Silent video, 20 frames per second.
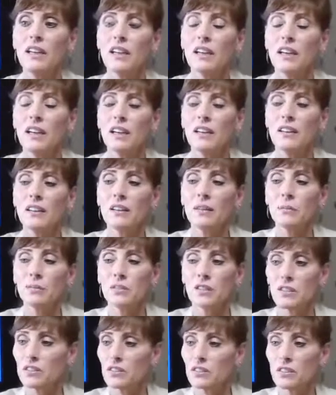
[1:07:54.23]
And the
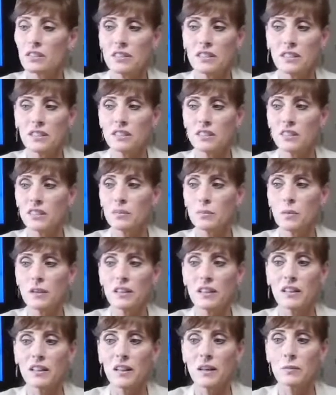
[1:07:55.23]
production of the T cells by
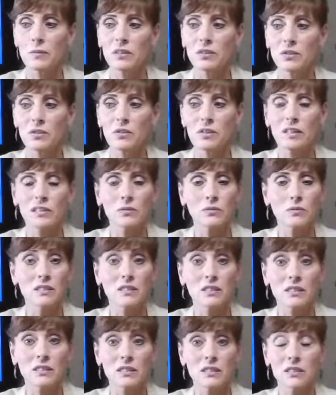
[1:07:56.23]
the thymus creates
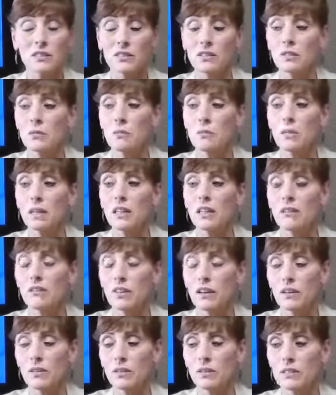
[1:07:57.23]
resistance to many
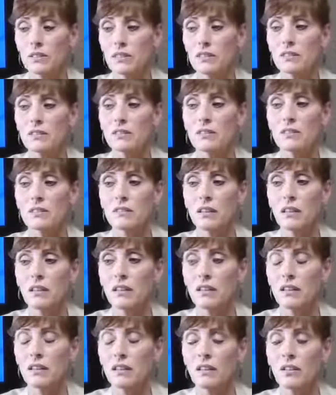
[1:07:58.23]
viruses
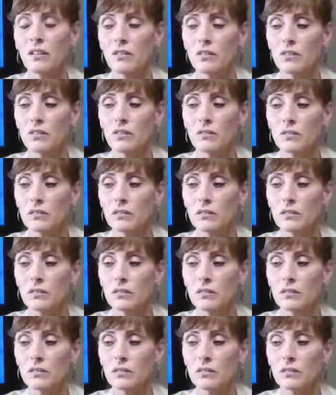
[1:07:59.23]
and other